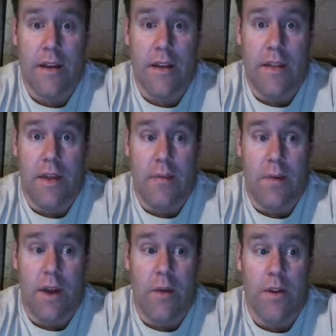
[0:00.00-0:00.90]
then
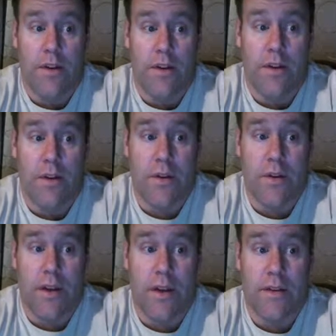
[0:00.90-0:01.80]
what I want you to do
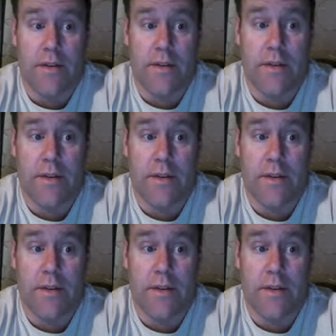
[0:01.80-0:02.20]
is